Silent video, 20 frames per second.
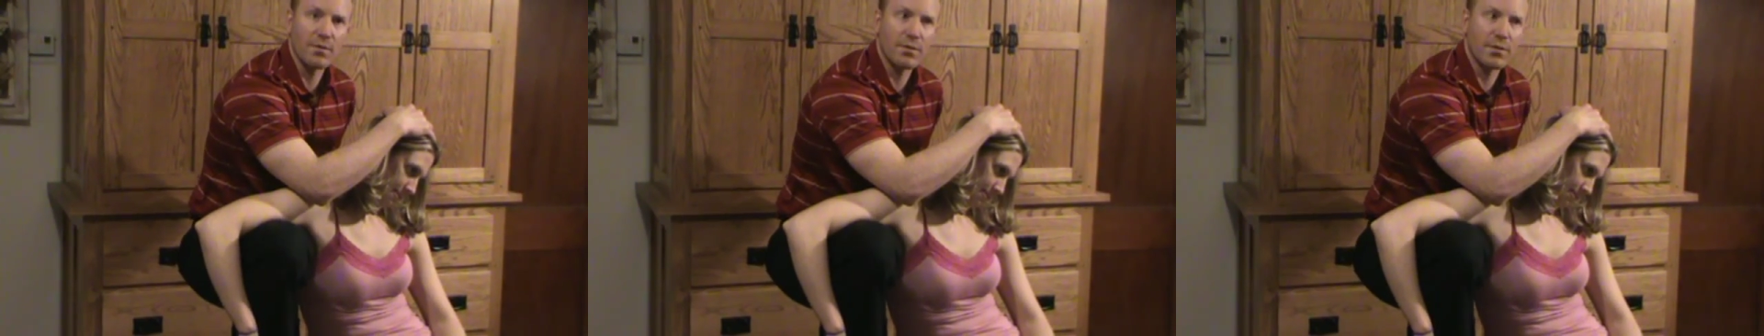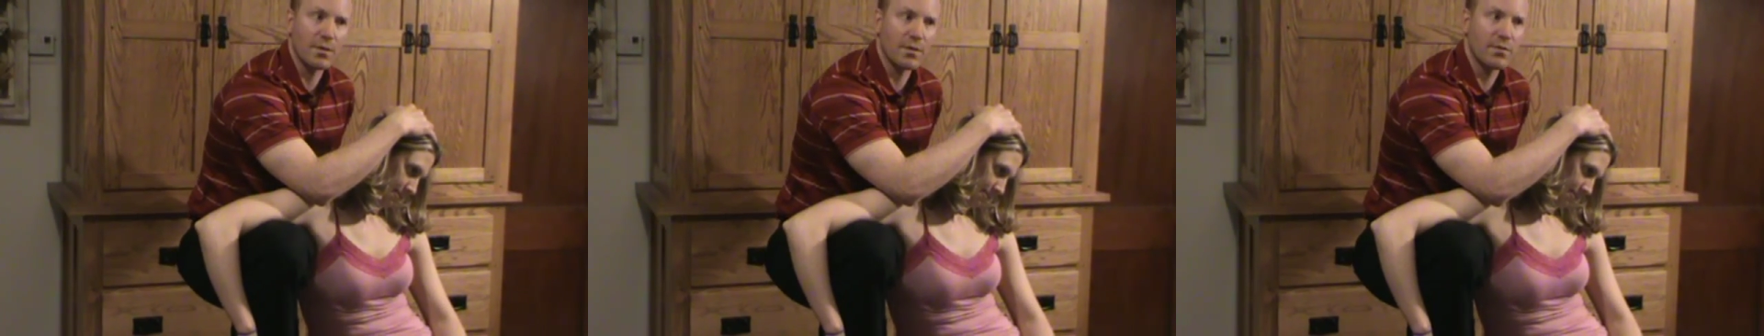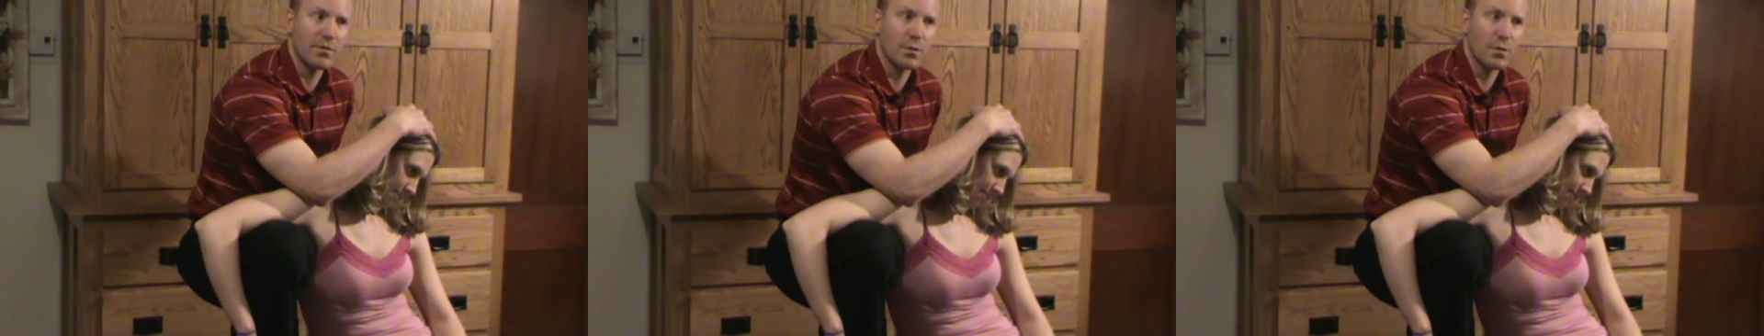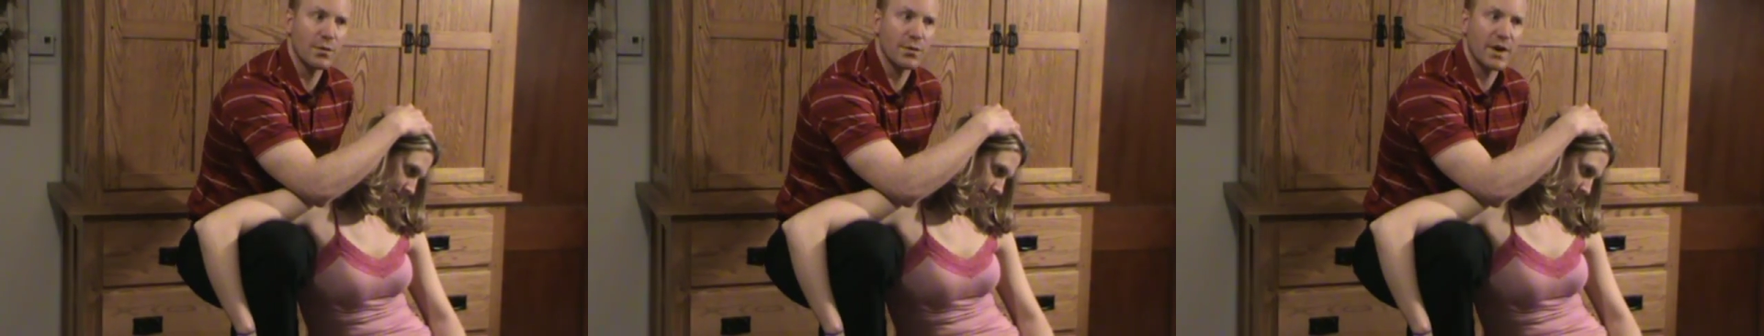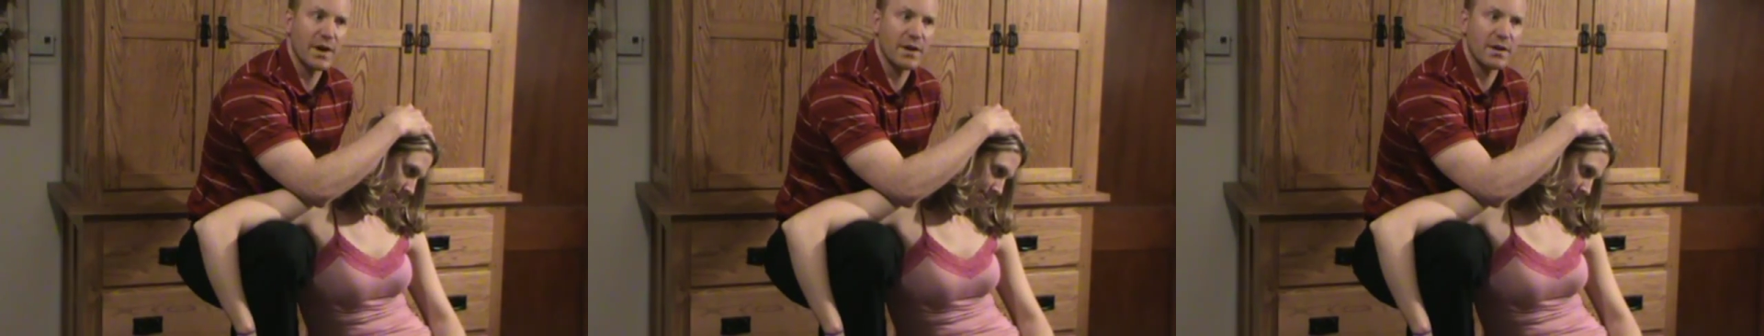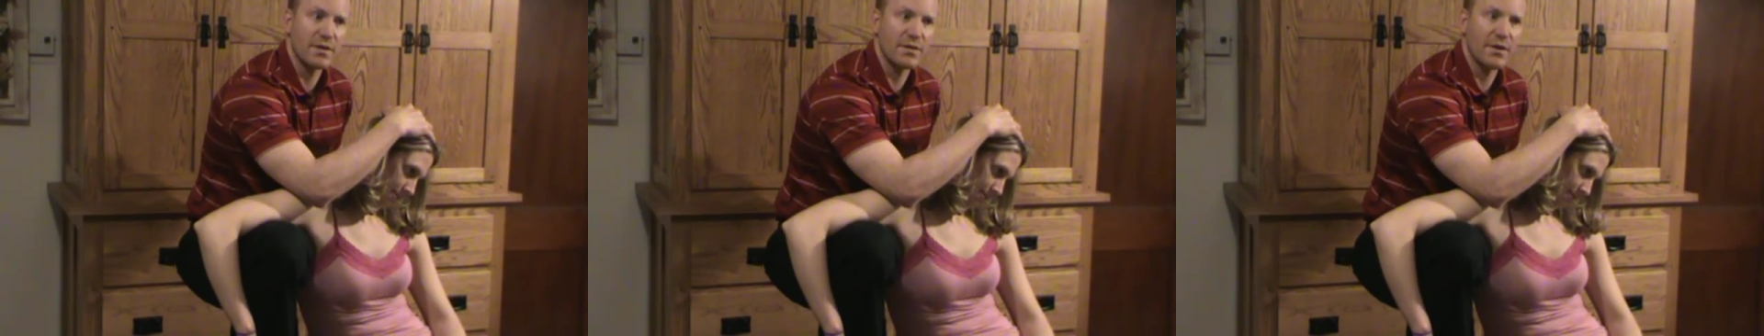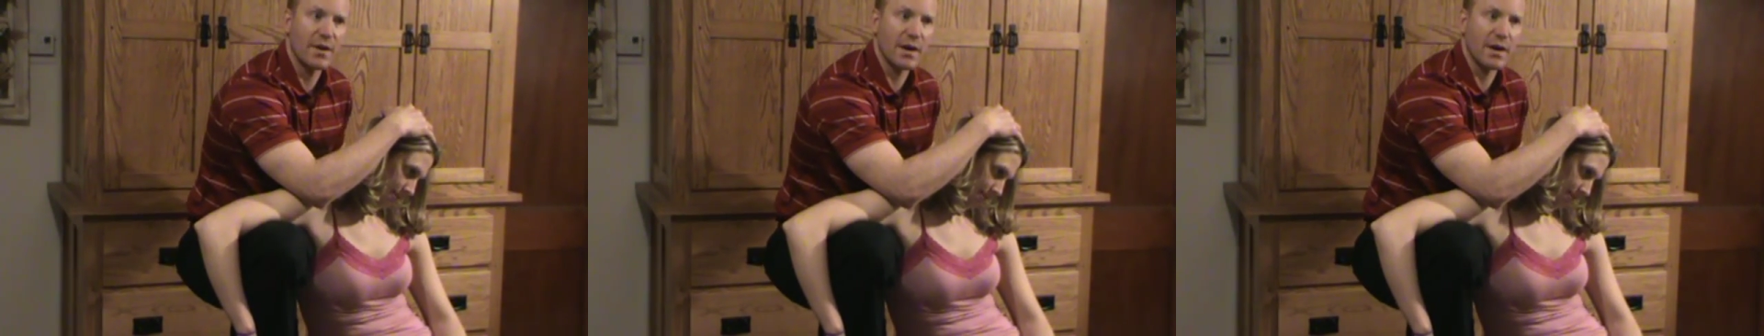for a full
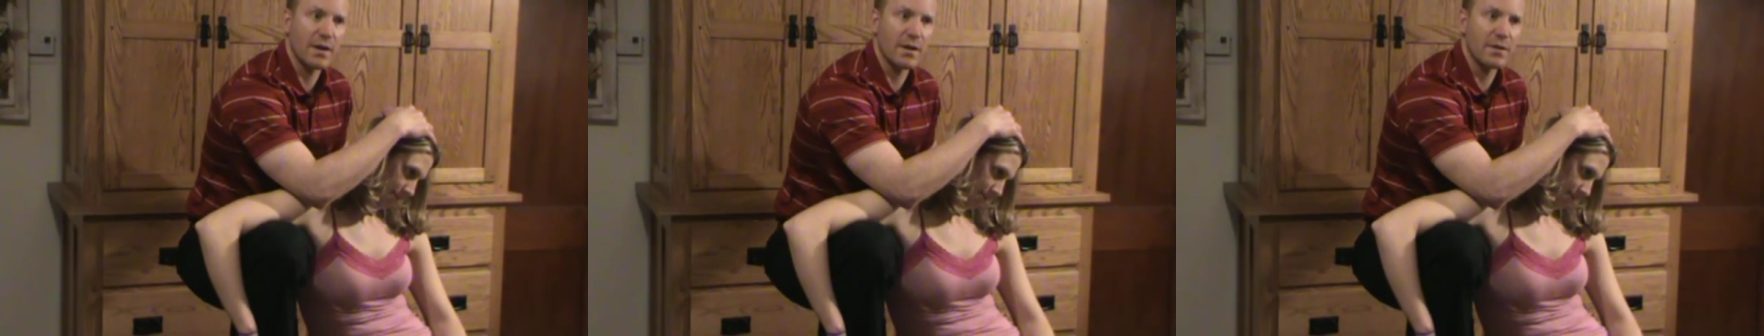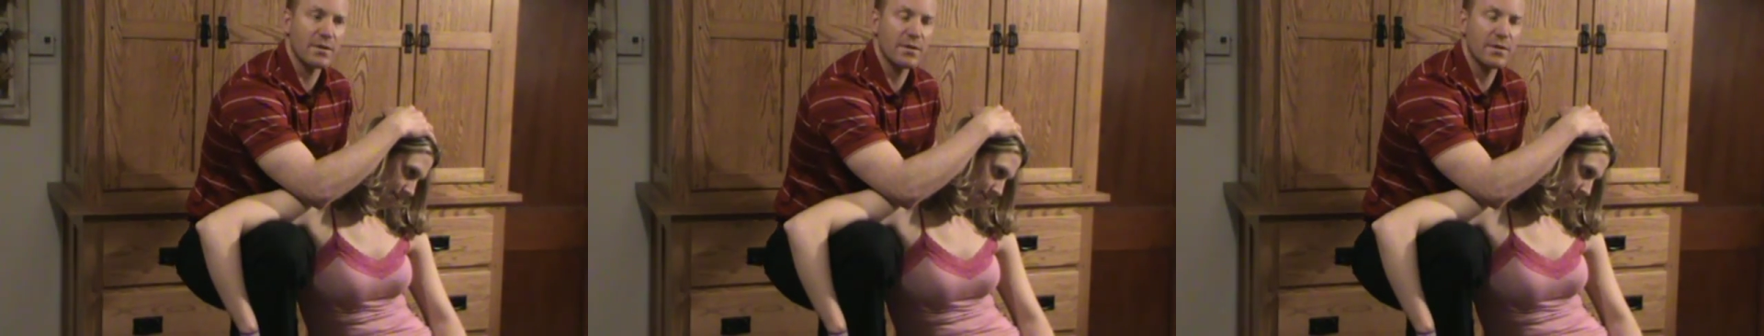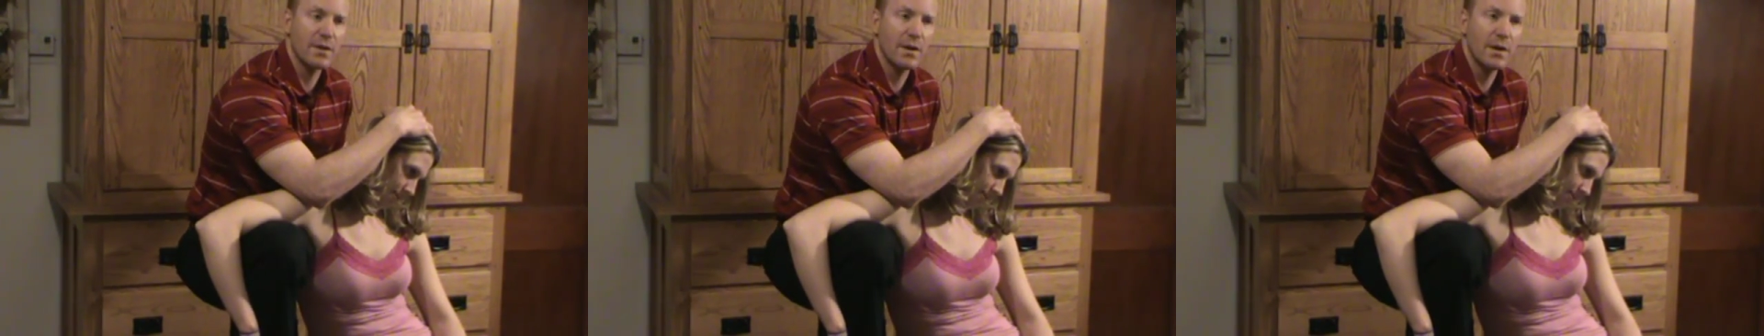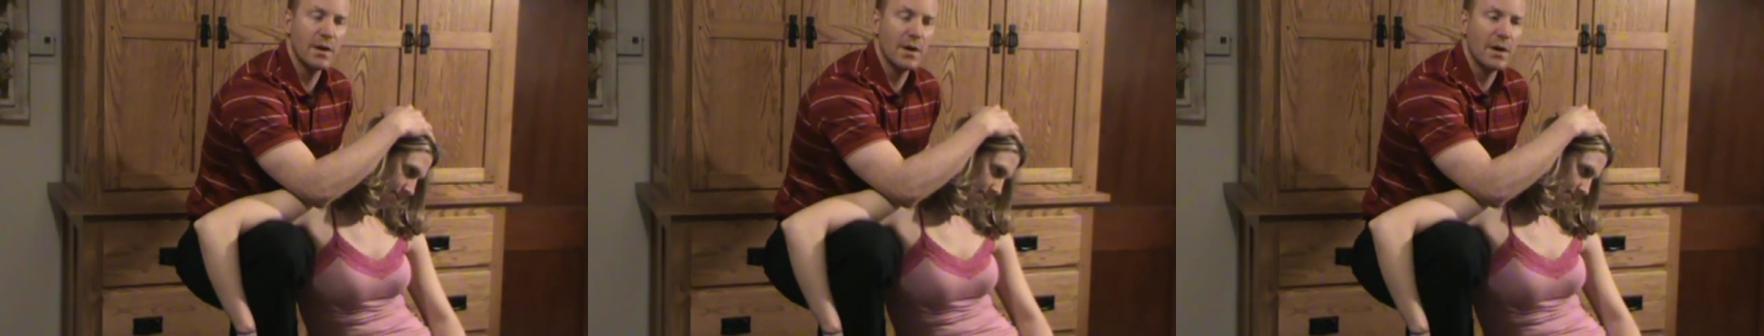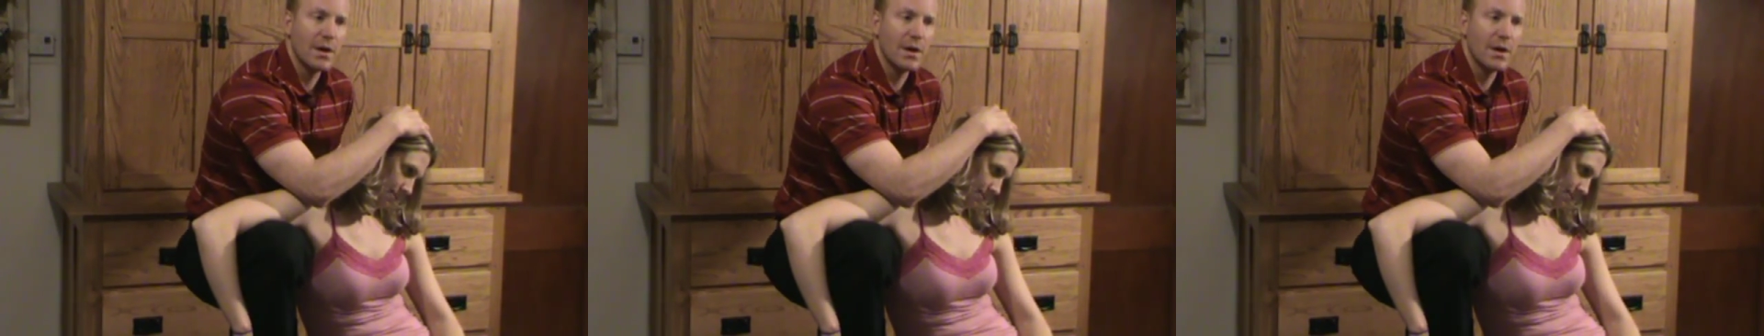90 seconds.